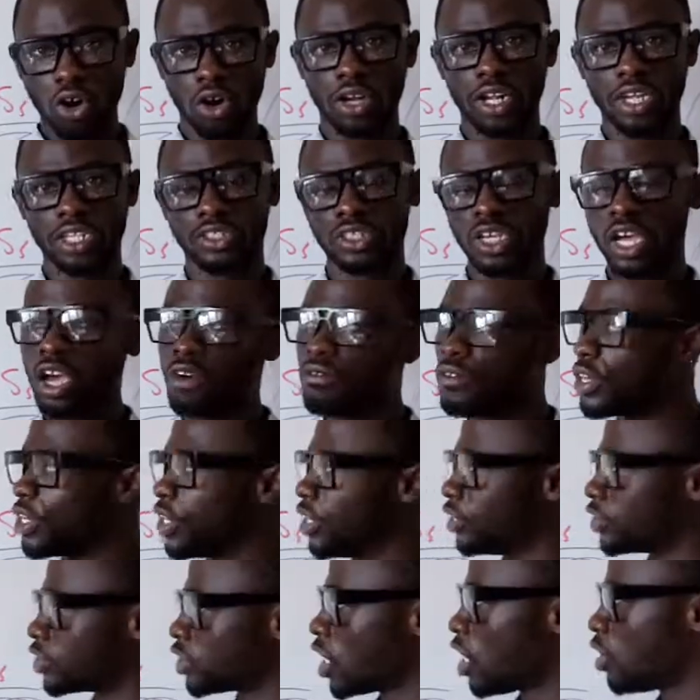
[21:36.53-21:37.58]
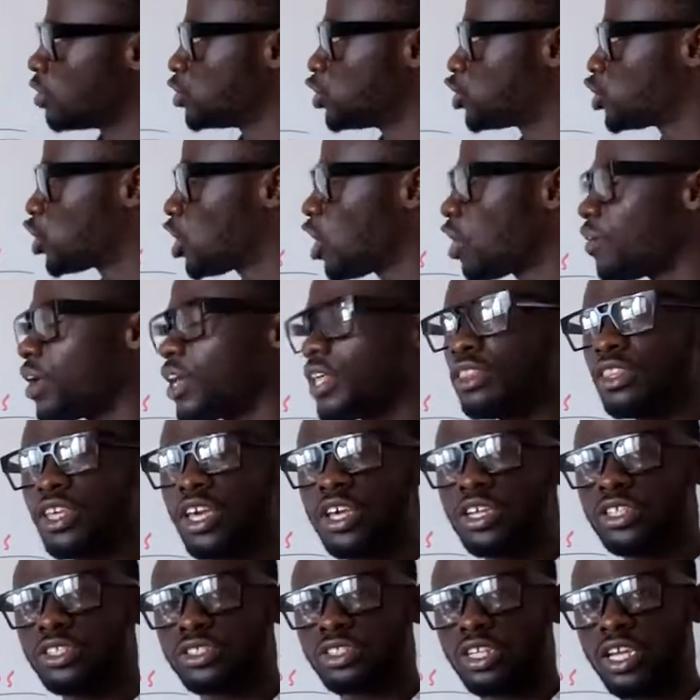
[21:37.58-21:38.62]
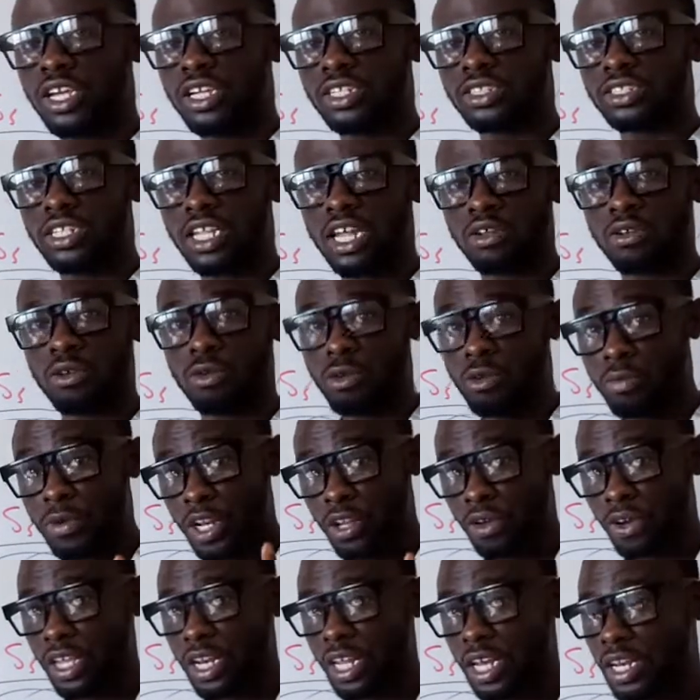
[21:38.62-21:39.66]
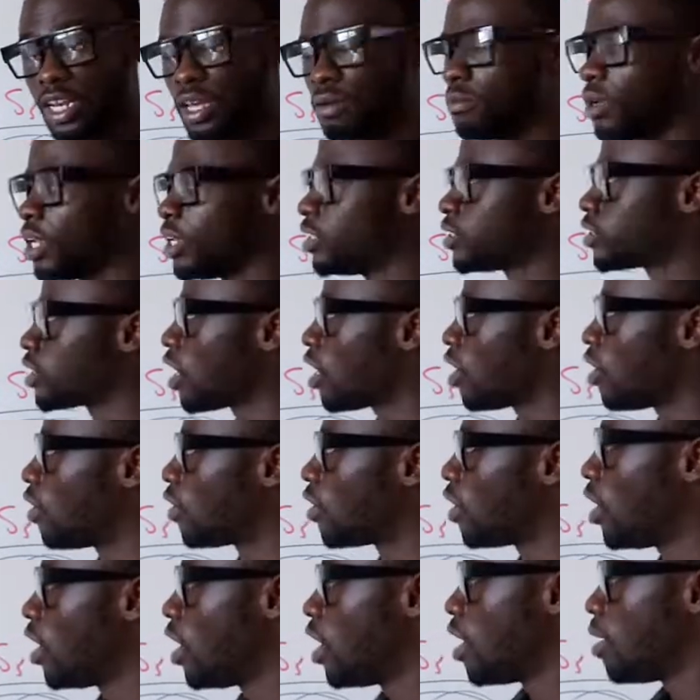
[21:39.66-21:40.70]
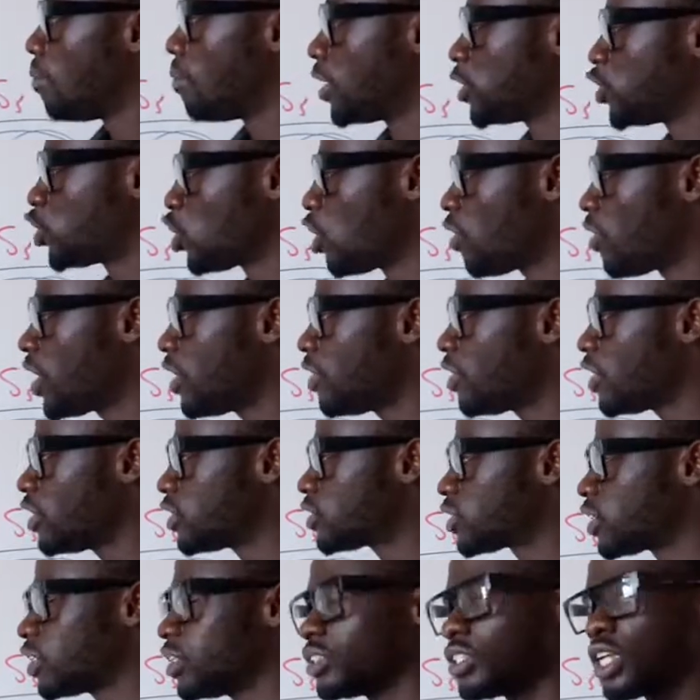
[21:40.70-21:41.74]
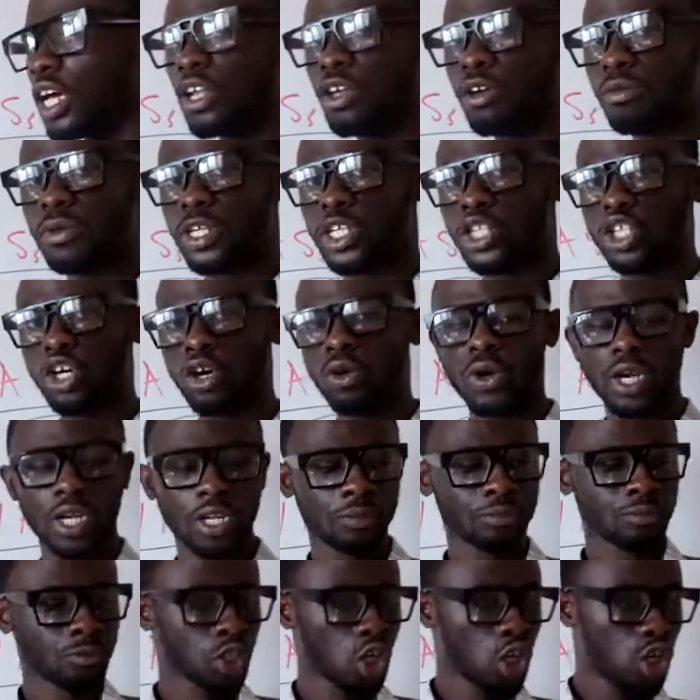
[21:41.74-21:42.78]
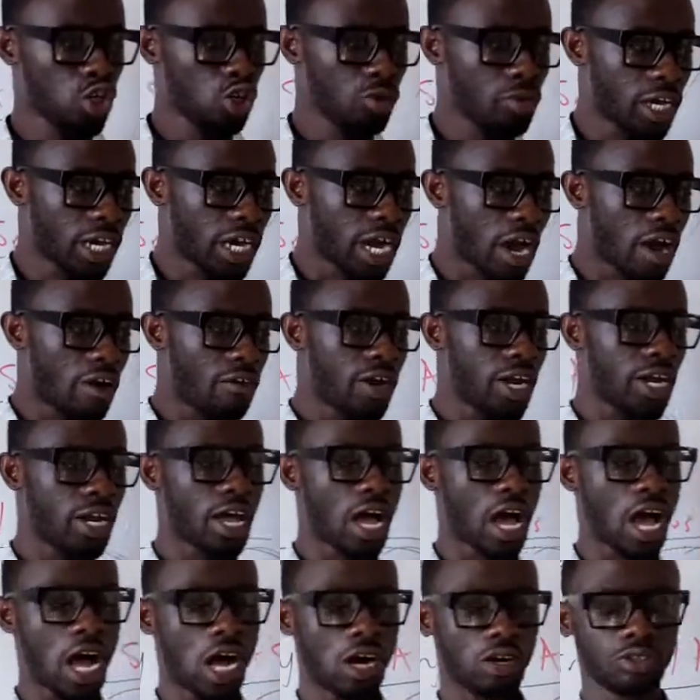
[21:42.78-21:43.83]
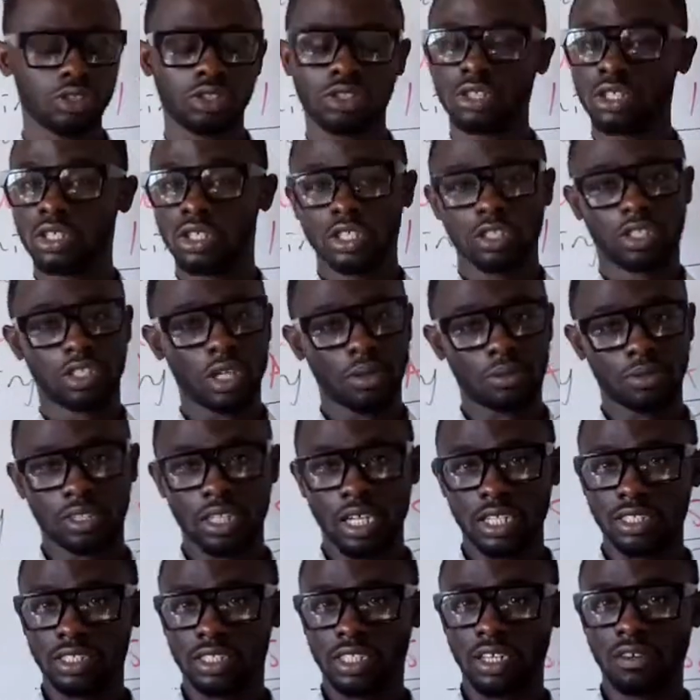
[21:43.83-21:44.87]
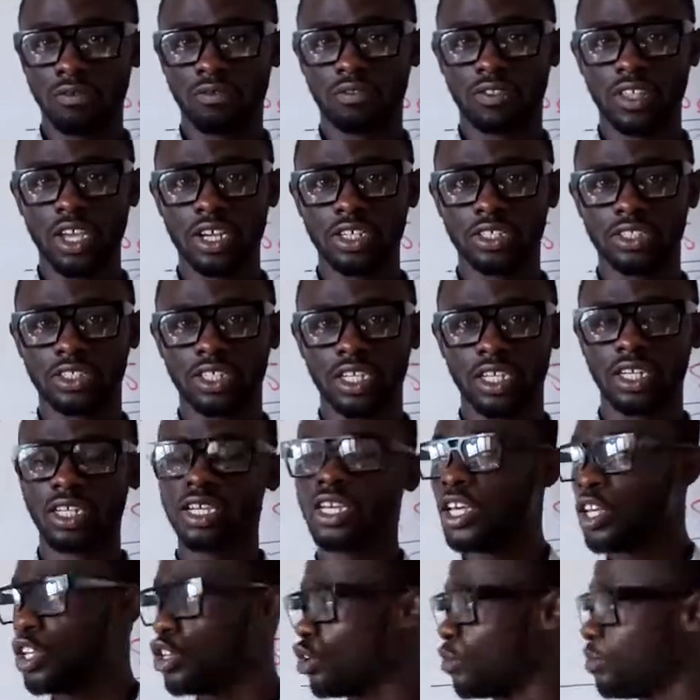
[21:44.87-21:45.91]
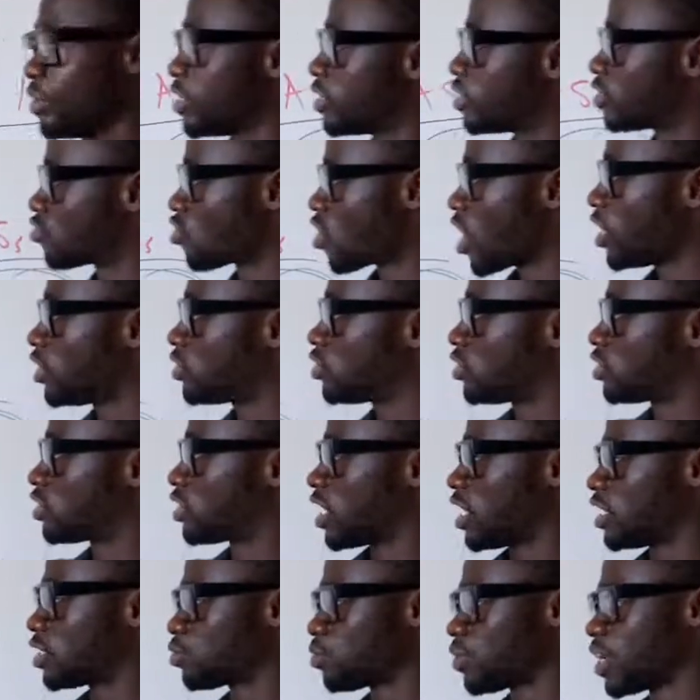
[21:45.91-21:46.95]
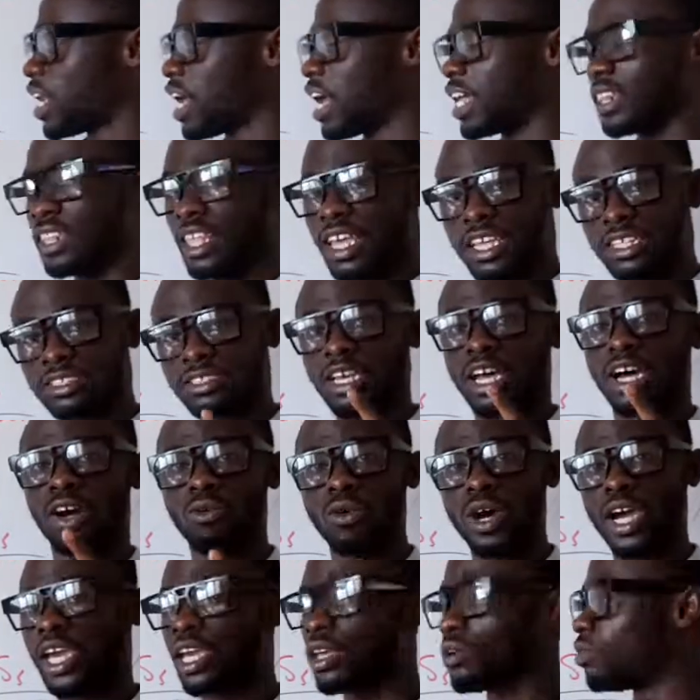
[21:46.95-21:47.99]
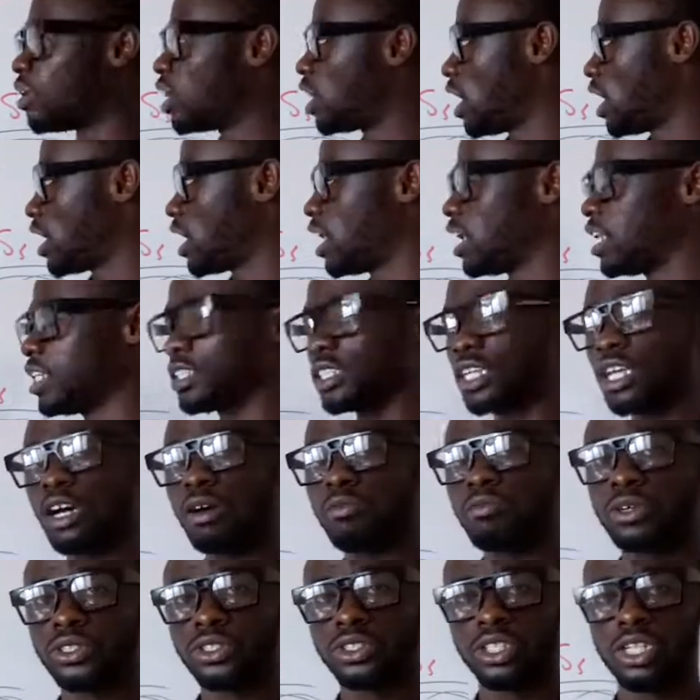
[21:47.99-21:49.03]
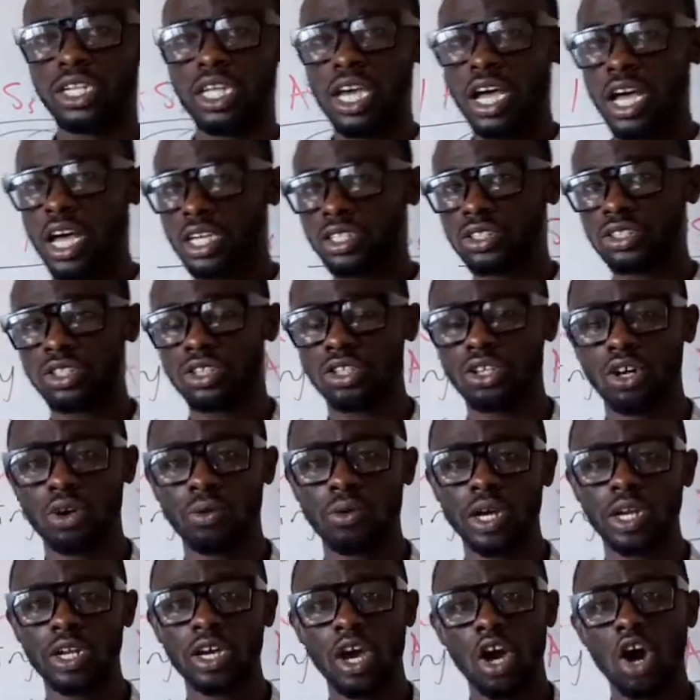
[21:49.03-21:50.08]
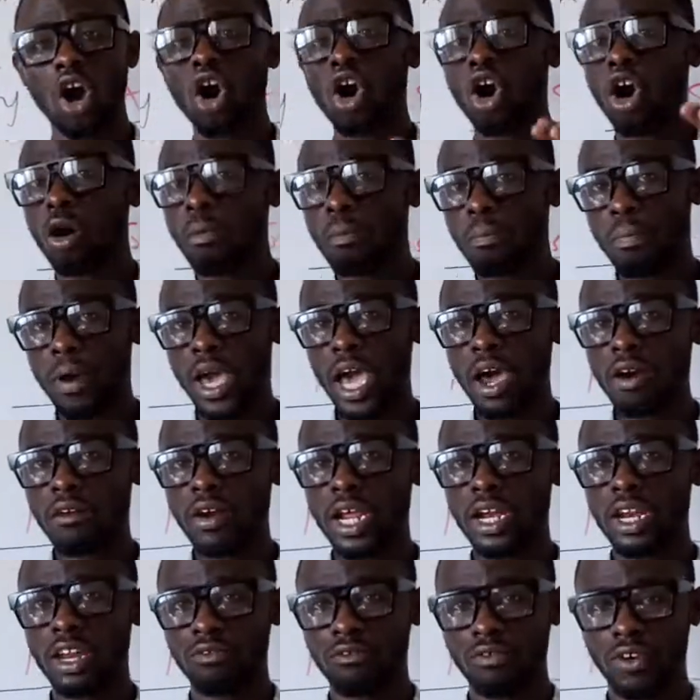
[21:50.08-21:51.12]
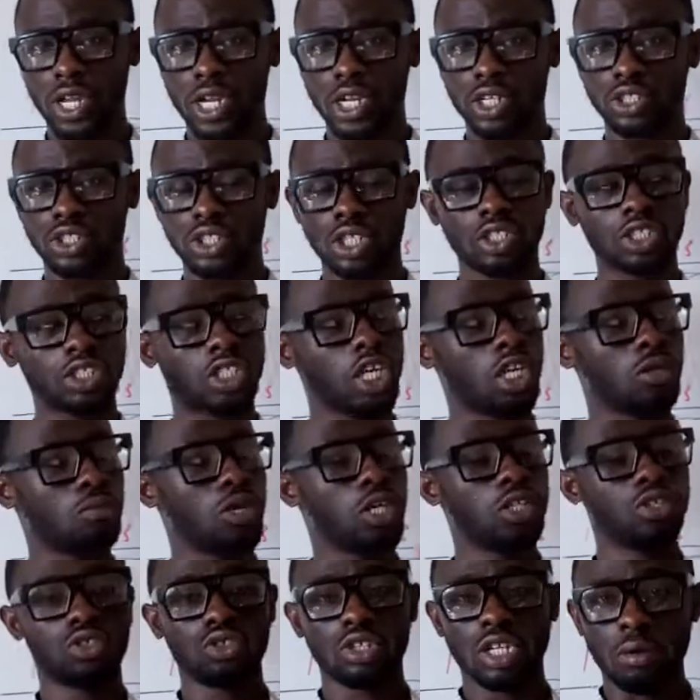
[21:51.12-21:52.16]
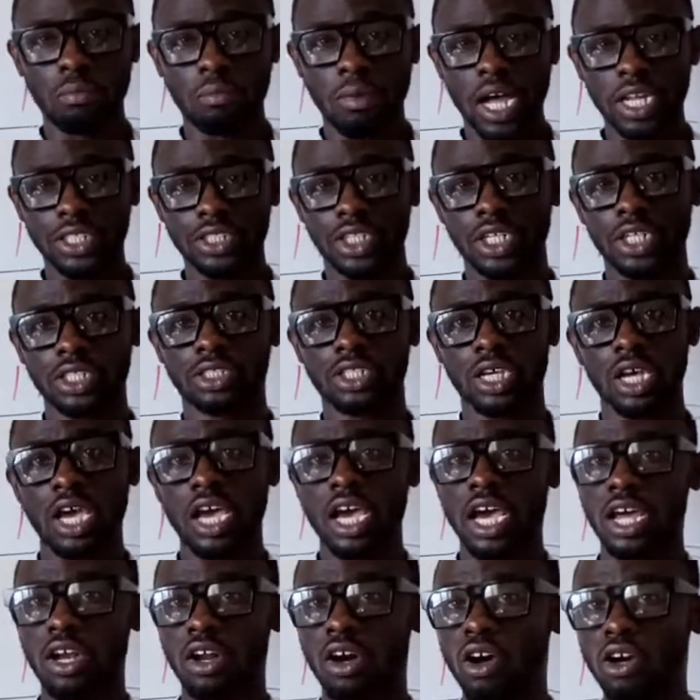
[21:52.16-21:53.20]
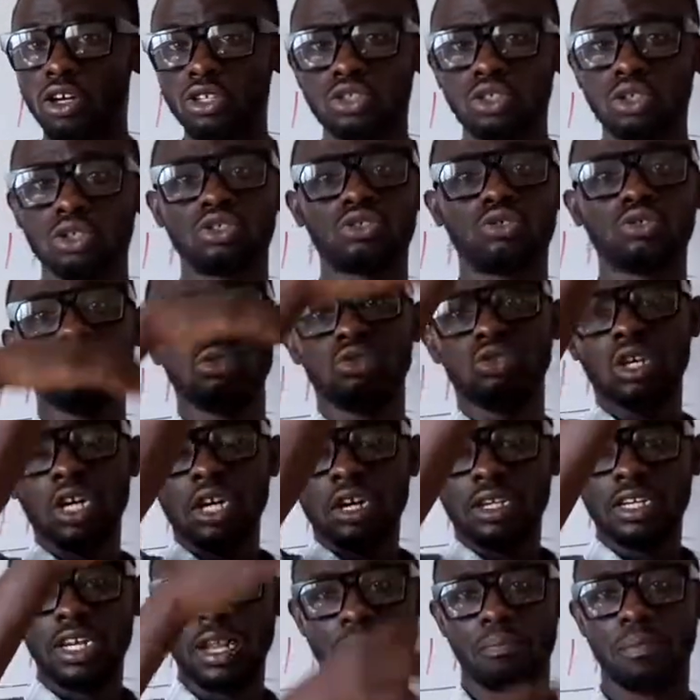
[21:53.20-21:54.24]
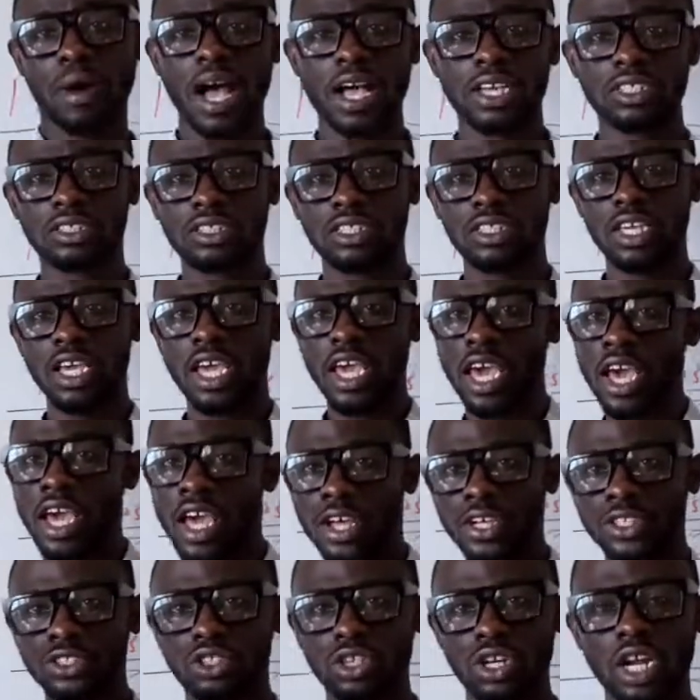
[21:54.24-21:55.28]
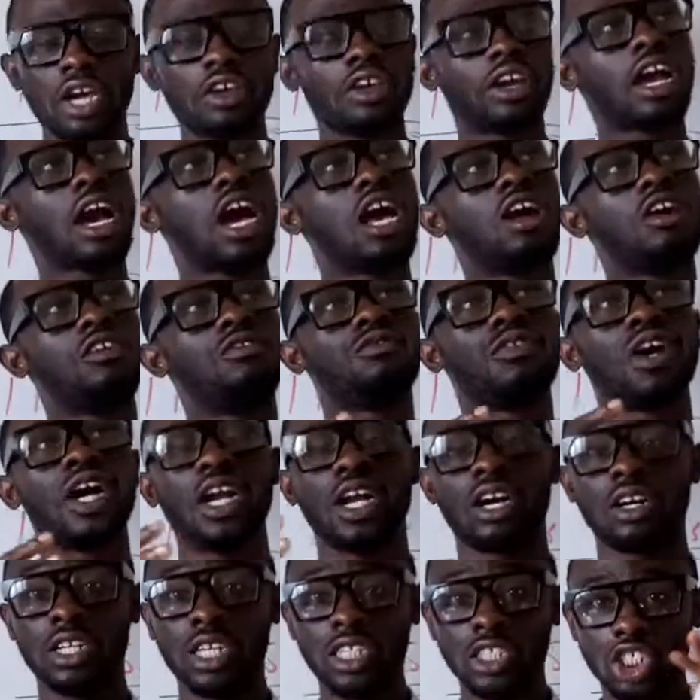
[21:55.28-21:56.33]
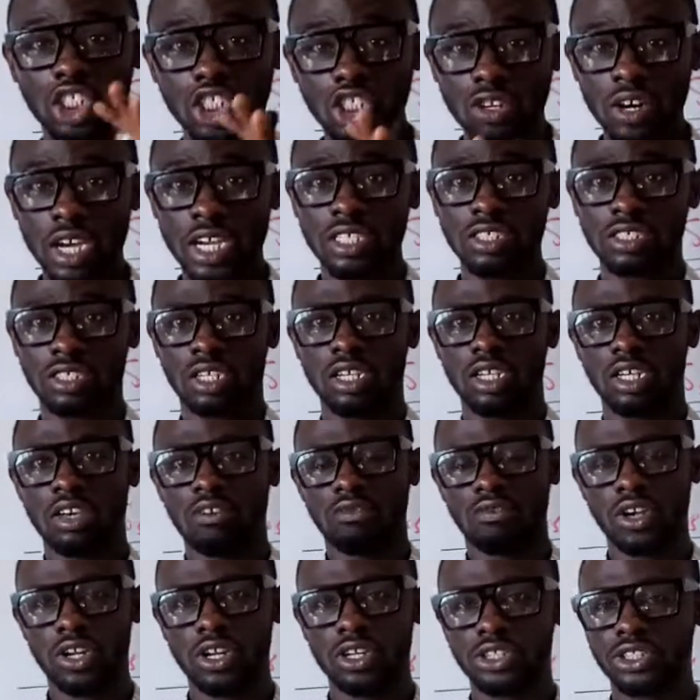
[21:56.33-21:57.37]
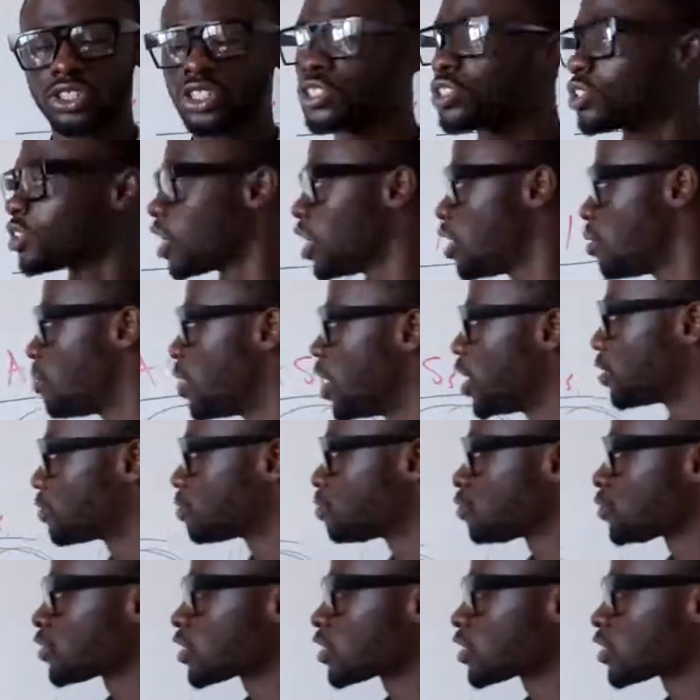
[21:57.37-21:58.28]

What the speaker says: audit evidence. Now, during these things that we'll be looking at them later on, but during these things that you'll be doing, you'll be carrying out substantive testing. You'll be trying to test whether things are working well. Analytical procedure has to do with comparing the financial statement to the budget and also to the past year so that you kind of find out the trend in the financial statement.